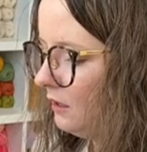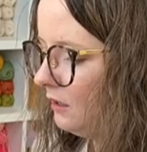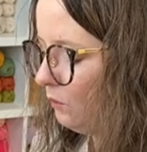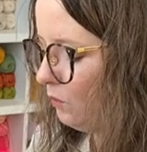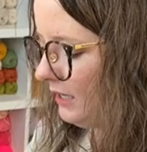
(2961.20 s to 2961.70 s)

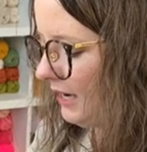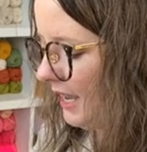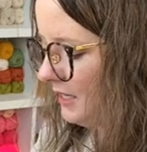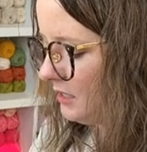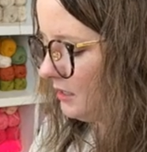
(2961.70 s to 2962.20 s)
One
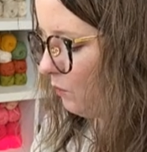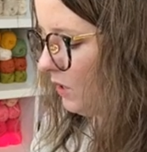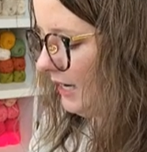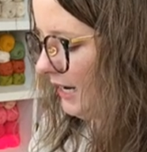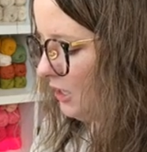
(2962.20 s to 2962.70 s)
guess,
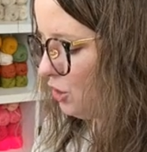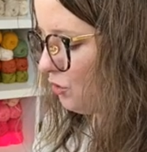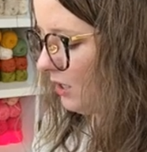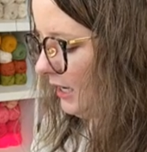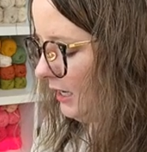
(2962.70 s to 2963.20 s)
one
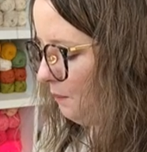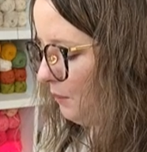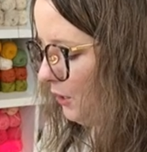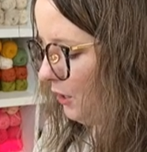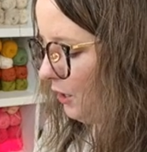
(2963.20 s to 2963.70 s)
entry
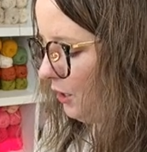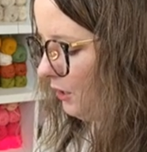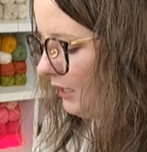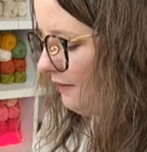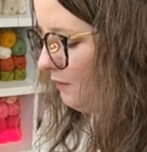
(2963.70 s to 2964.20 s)
per
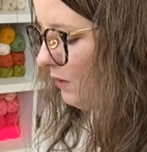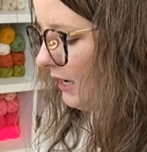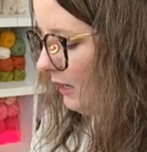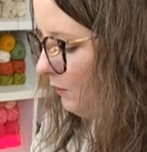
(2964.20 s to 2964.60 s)
giveaway.